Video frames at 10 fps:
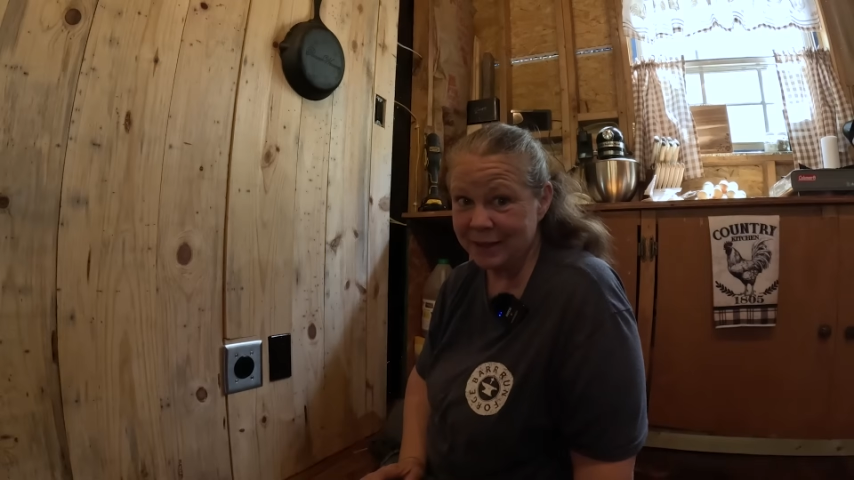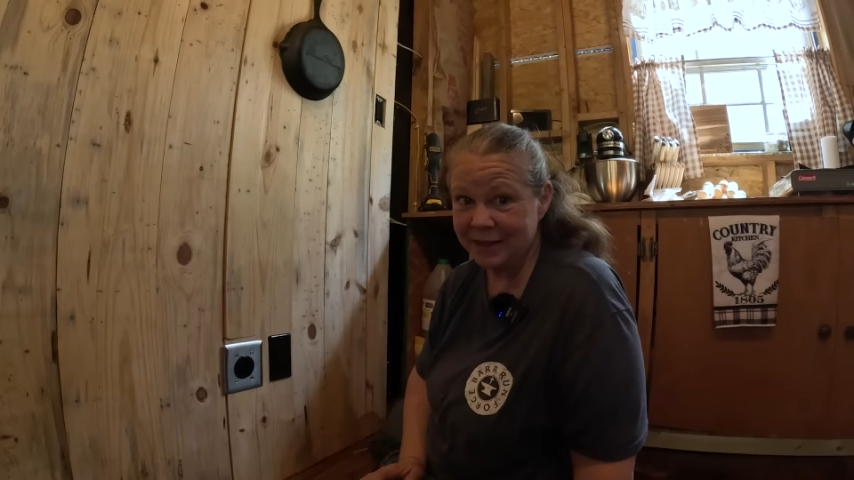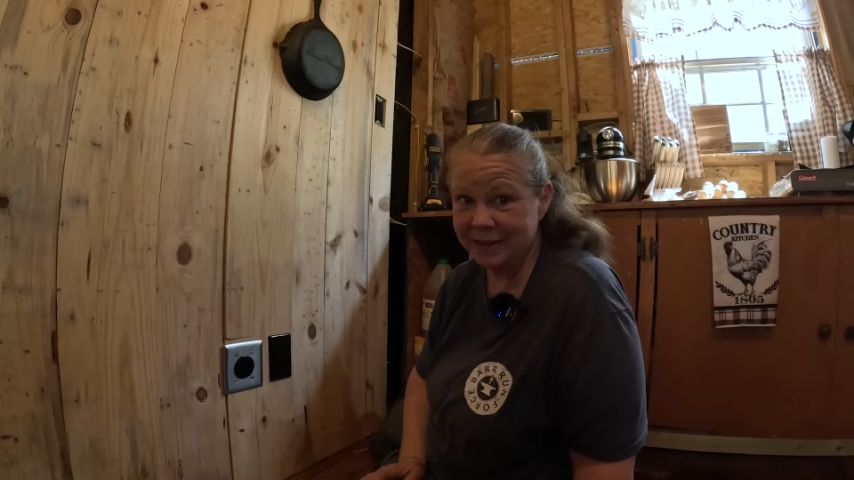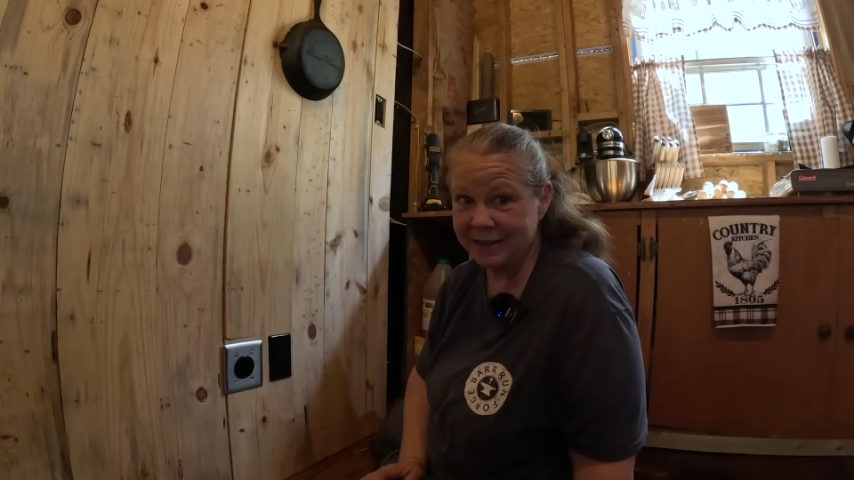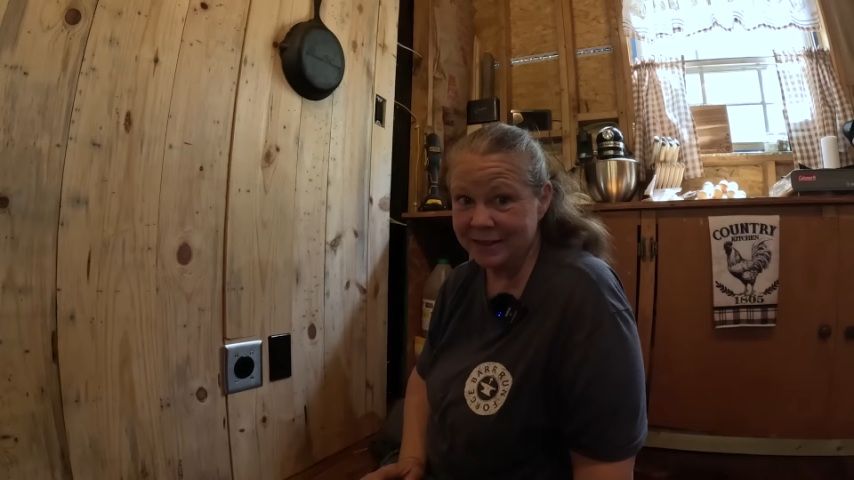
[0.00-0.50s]

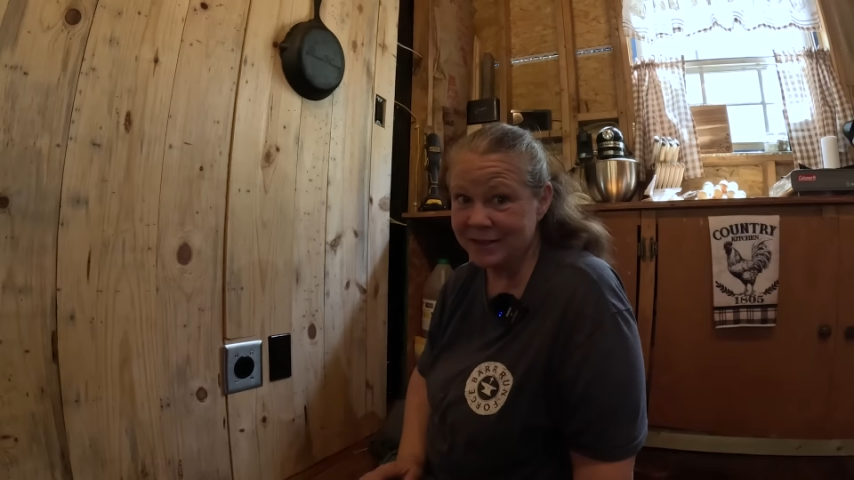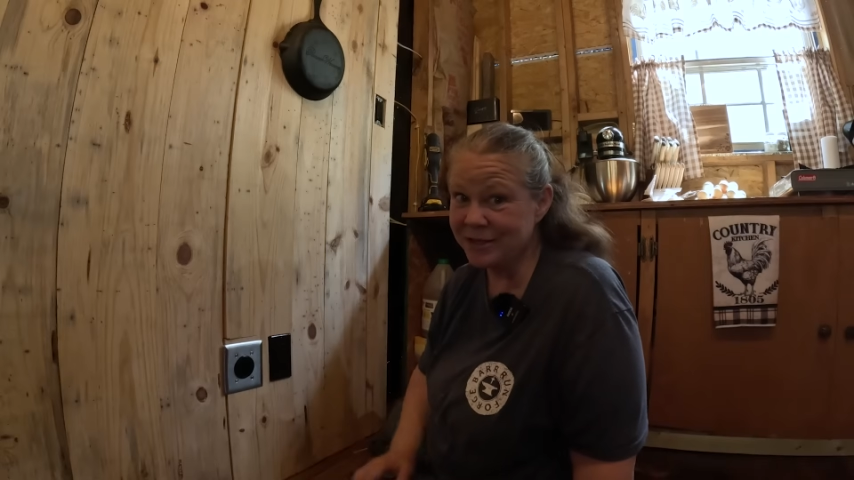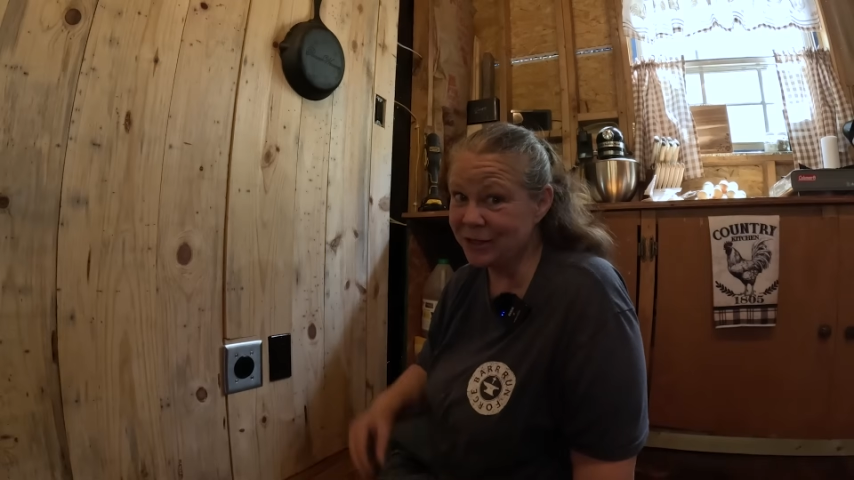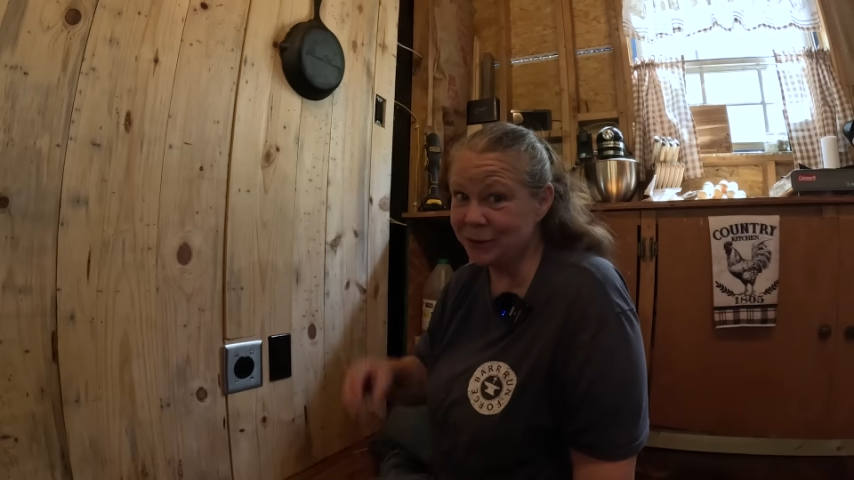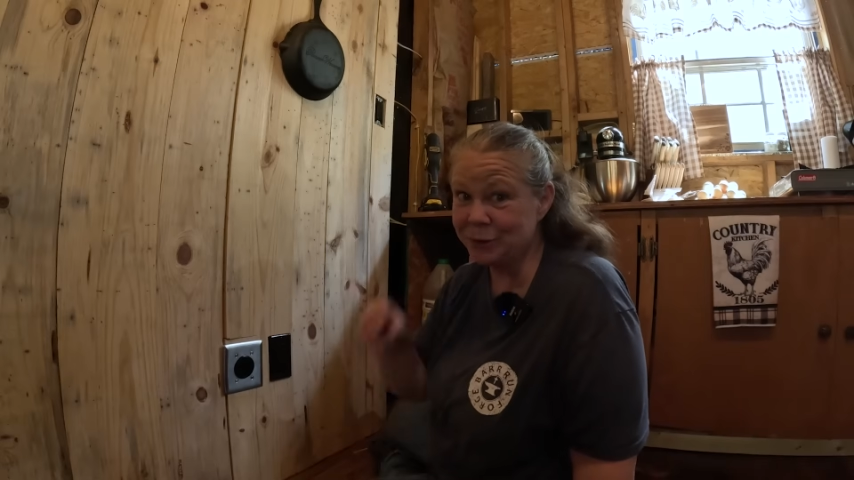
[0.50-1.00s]
in
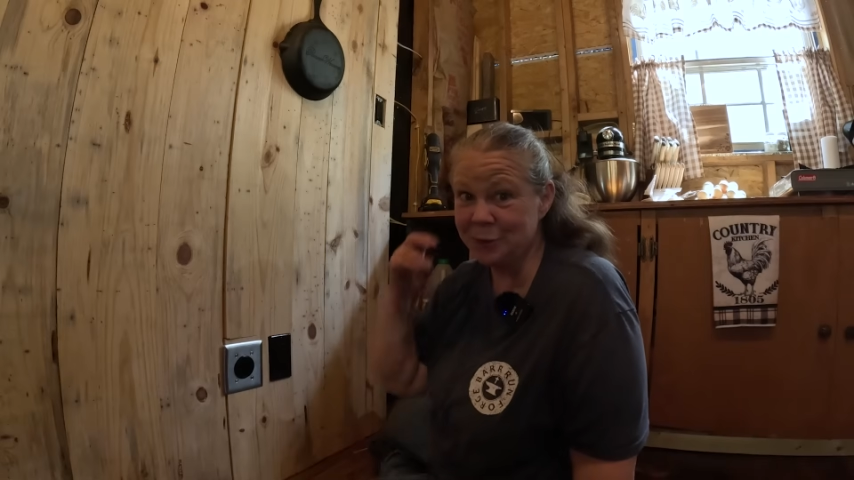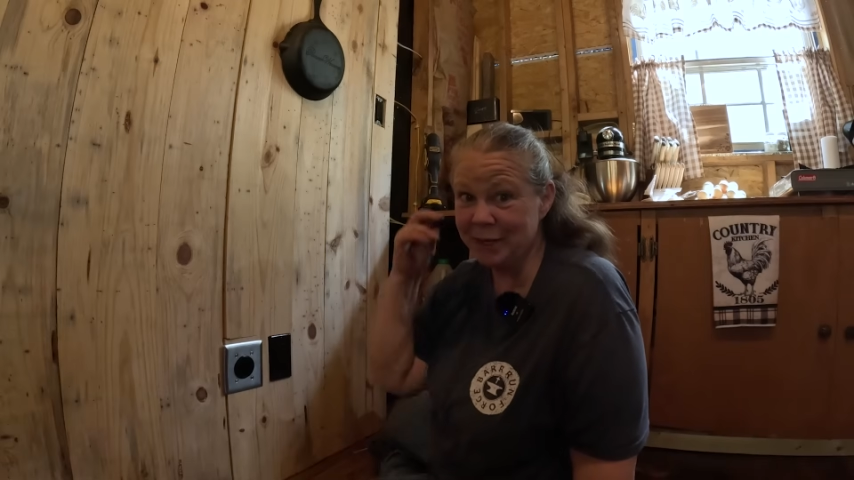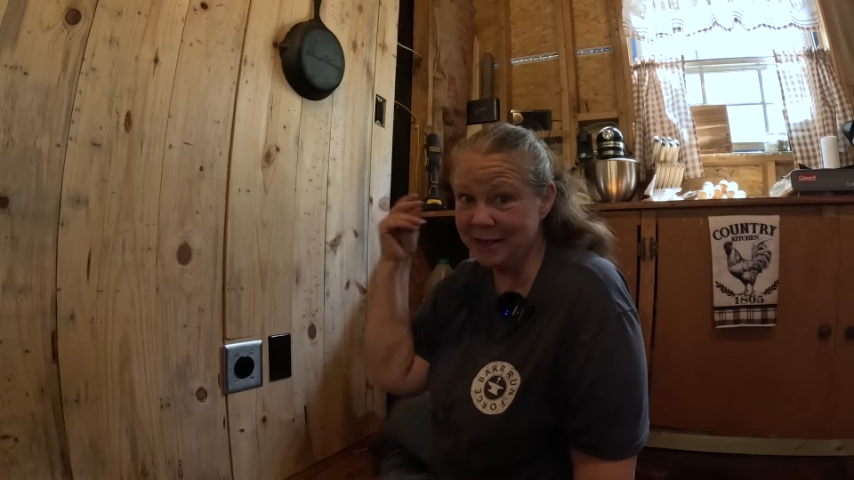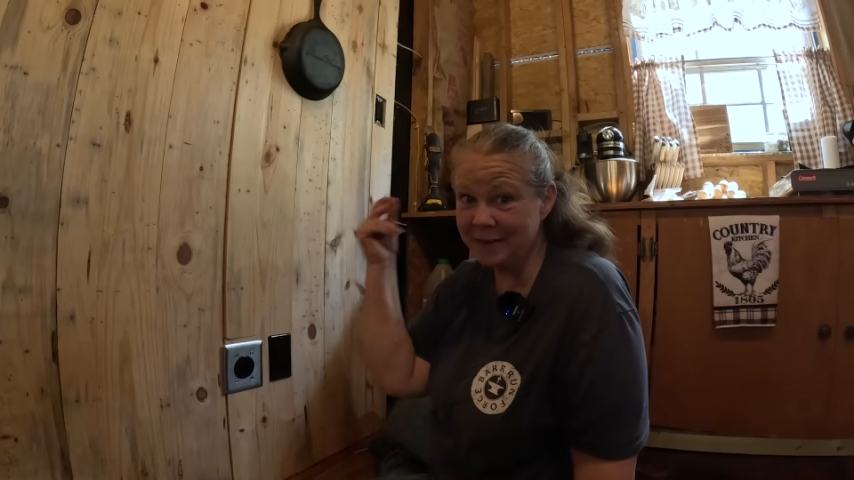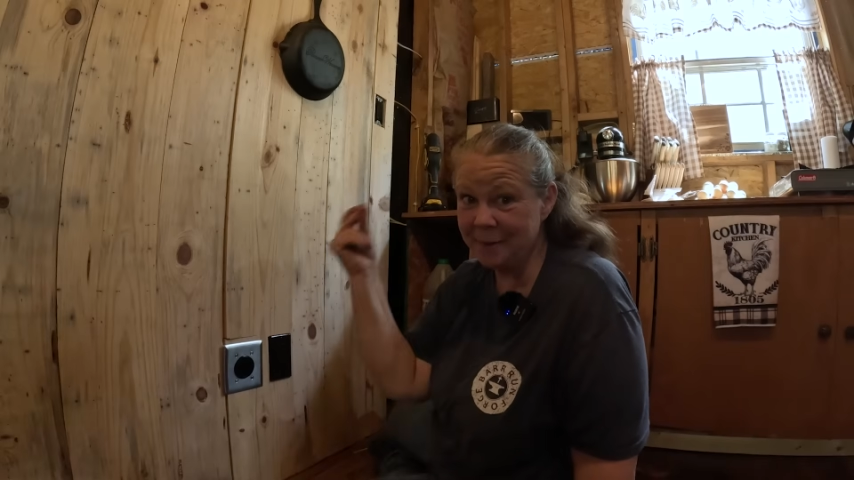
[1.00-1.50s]
just a
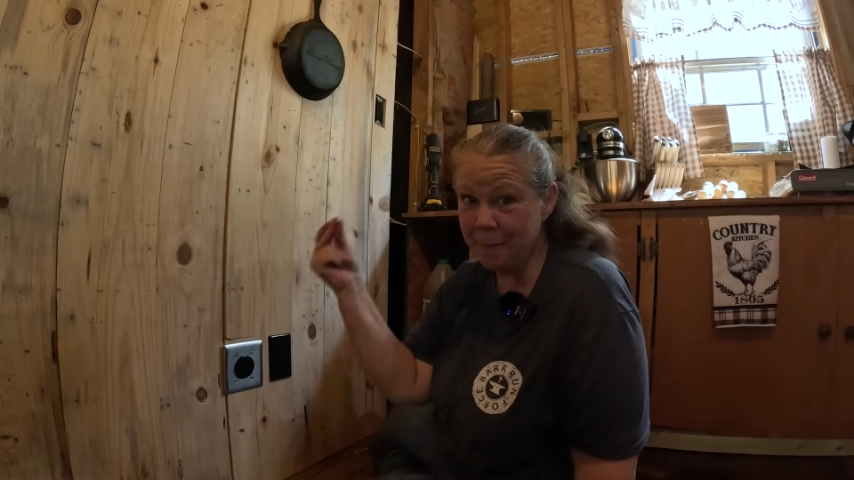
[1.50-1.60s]
minute.